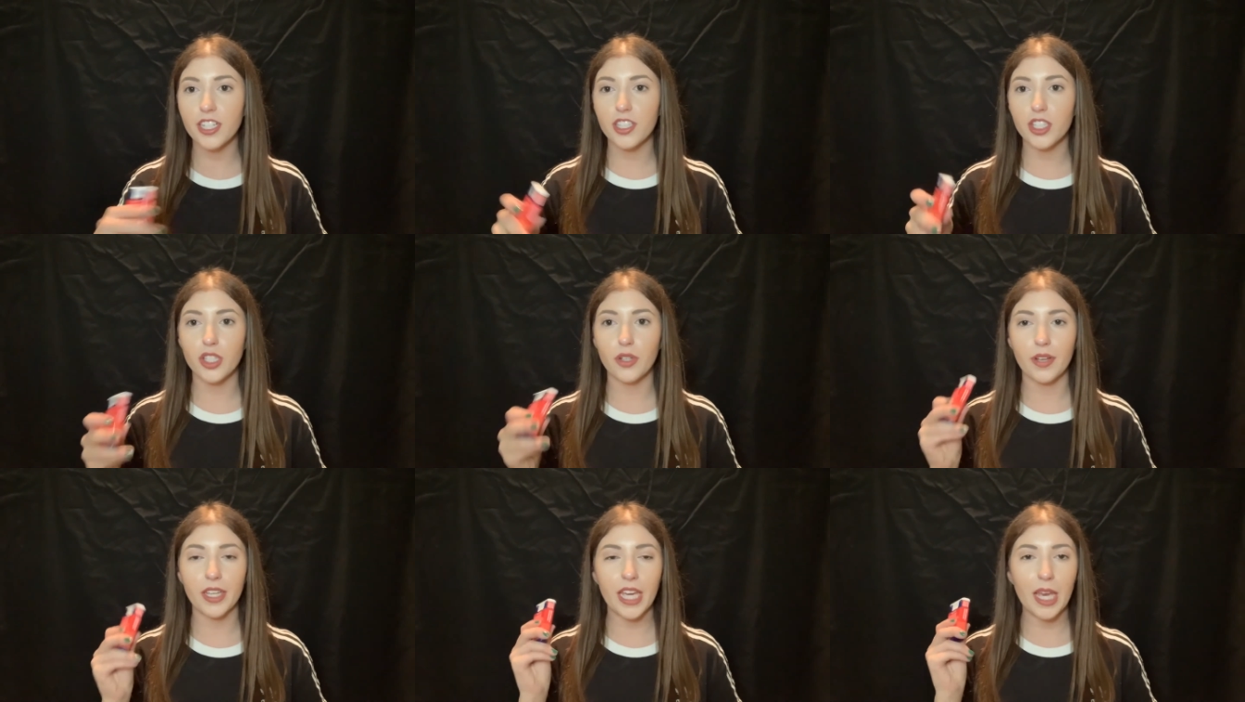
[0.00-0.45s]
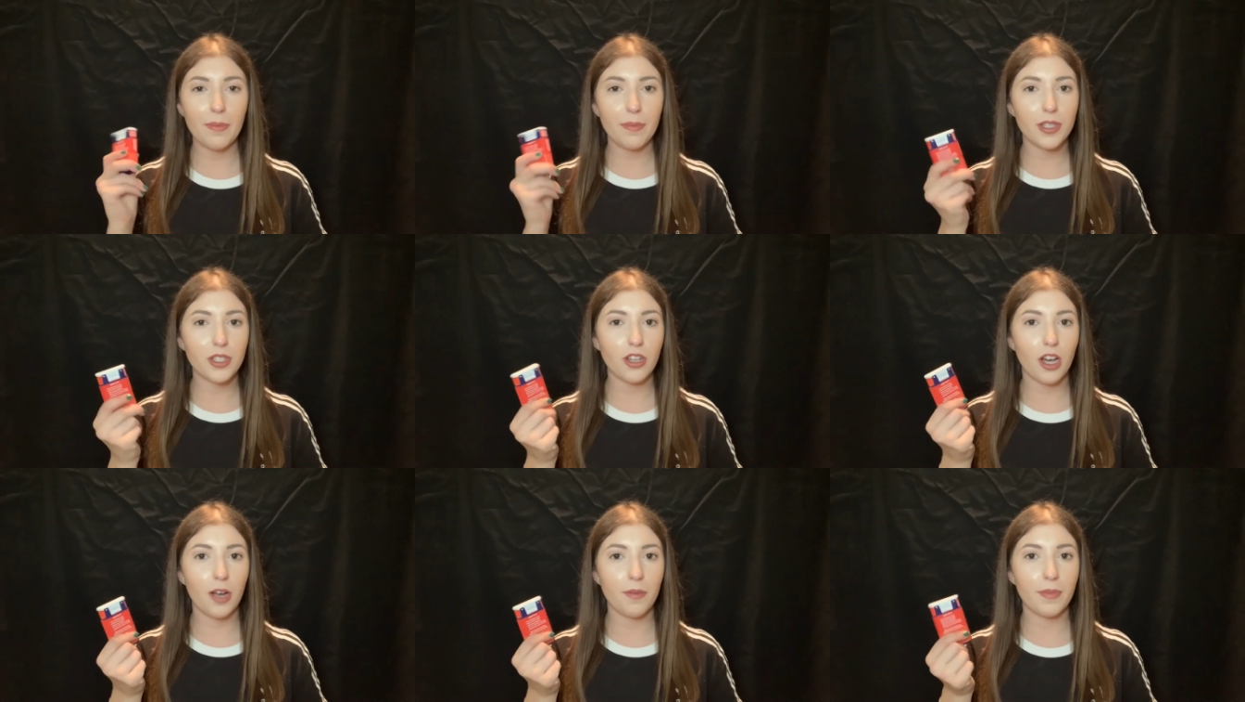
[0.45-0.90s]
so I keep
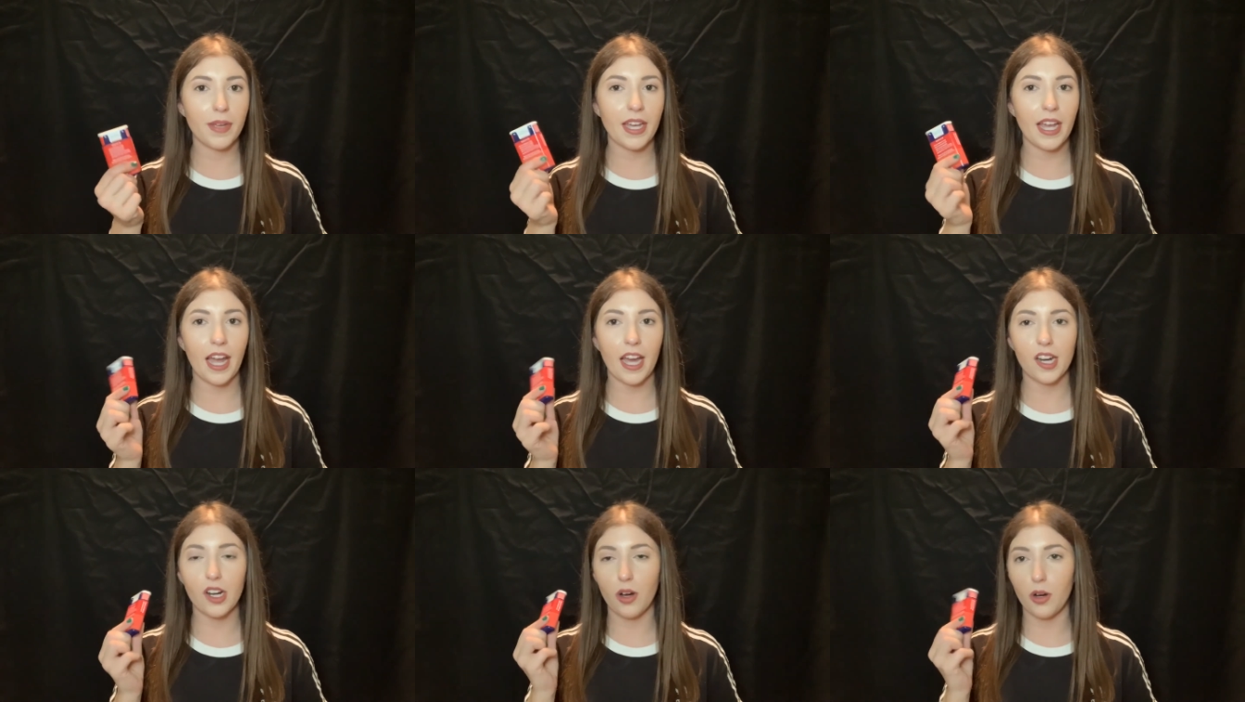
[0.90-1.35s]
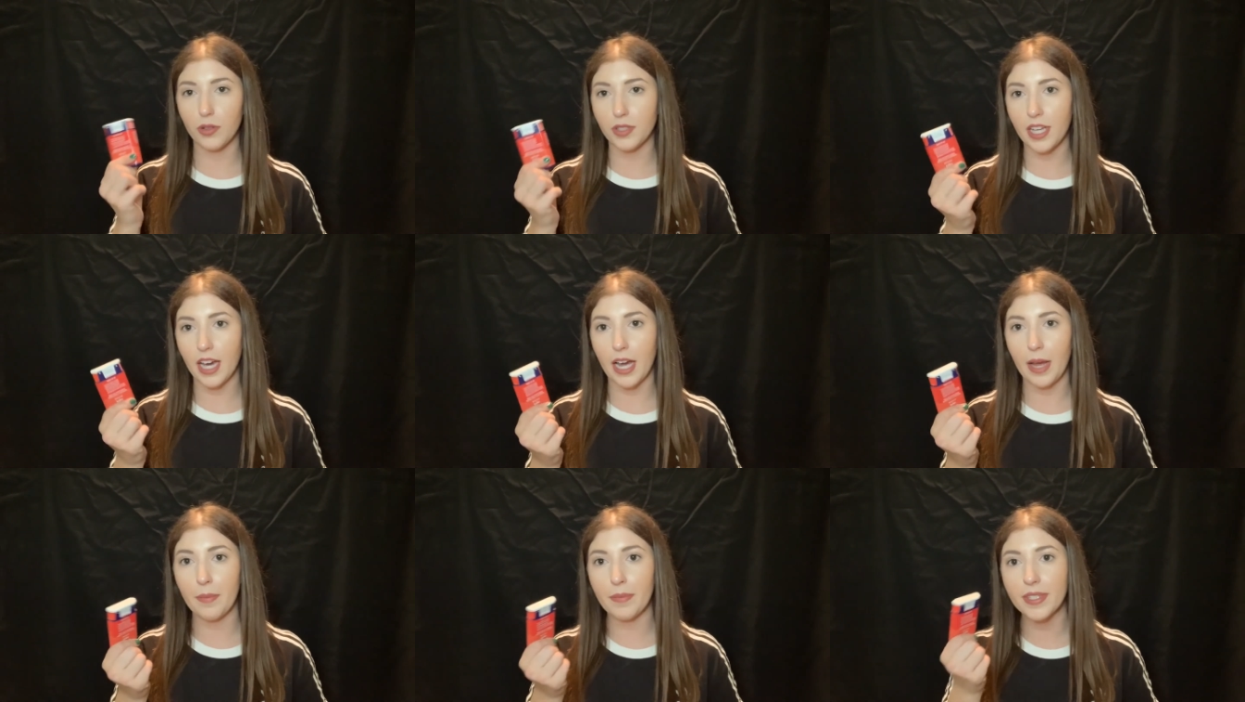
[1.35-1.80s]
this on me at all
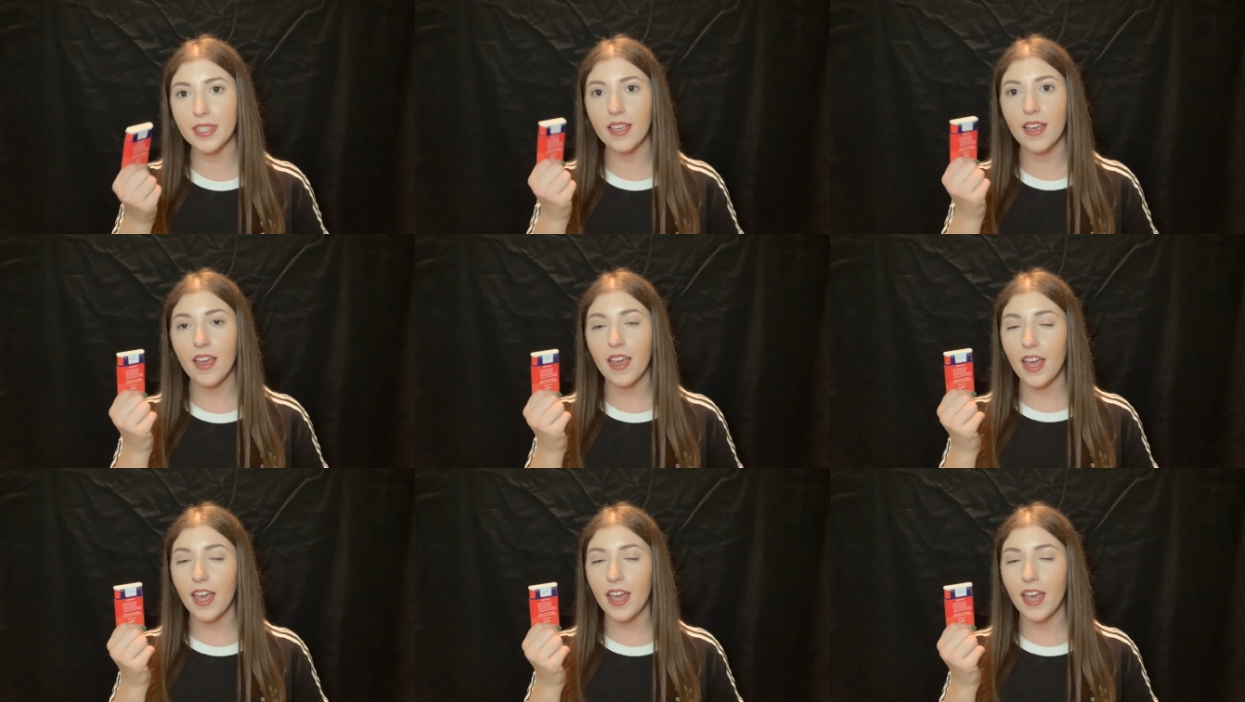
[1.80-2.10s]
times